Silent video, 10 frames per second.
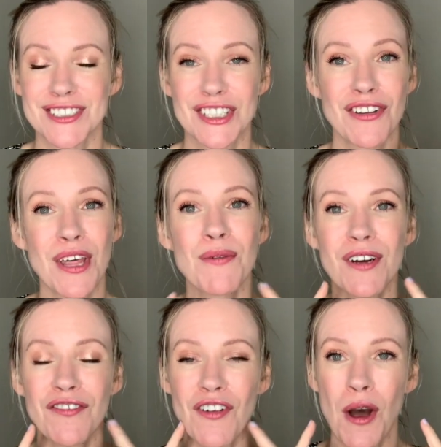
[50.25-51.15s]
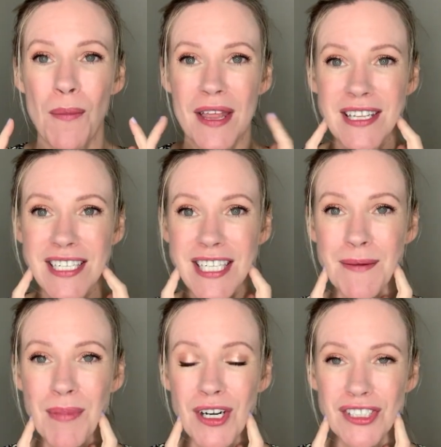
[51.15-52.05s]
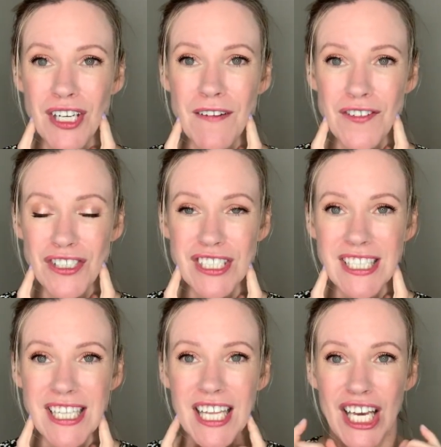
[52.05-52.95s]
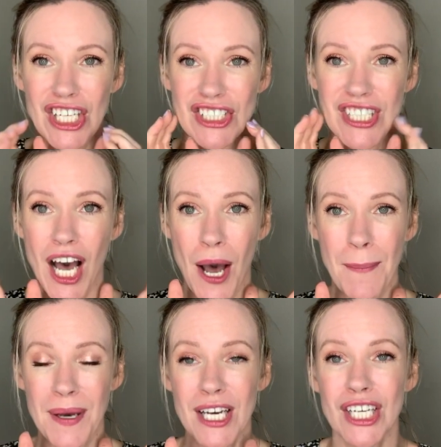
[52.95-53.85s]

So they work from the deep parts of your skin layers up.